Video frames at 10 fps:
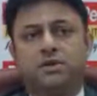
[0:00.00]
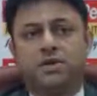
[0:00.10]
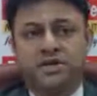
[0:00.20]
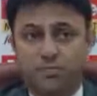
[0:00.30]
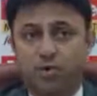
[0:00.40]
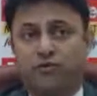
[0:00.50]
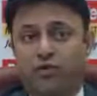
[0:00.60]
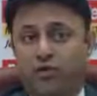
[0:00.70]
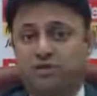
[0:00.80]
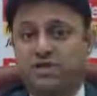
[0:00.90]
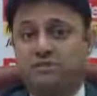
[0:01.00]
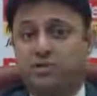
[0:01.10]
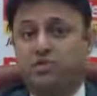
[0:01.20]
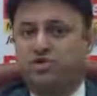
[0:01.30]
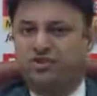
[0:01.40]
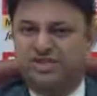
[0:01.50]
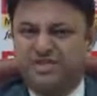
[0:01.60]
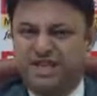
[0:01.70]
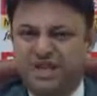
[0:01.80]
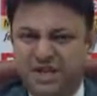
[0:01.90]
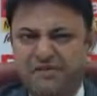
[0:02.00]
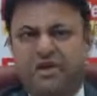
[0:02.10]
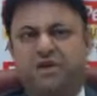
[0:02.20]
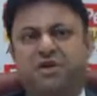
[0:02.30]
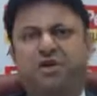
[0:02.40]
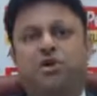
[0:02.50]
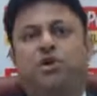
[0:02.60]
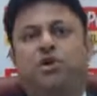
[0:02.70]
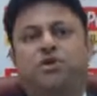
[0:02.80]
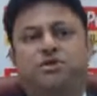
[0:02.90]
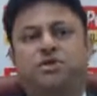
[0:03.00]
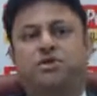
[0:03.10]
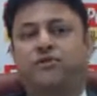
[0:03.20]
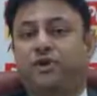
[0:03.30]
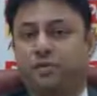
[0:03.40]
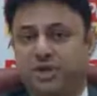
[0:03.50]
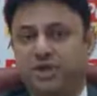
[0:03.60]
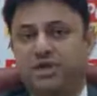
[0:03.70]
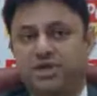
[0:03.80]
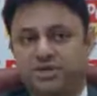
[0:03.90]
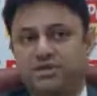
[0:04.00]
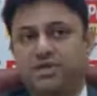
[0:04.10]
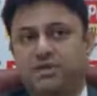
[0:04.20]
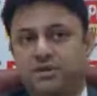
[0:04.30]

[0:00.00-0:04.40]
This portfolio is exposed to significantly lower levels of liquidity risk.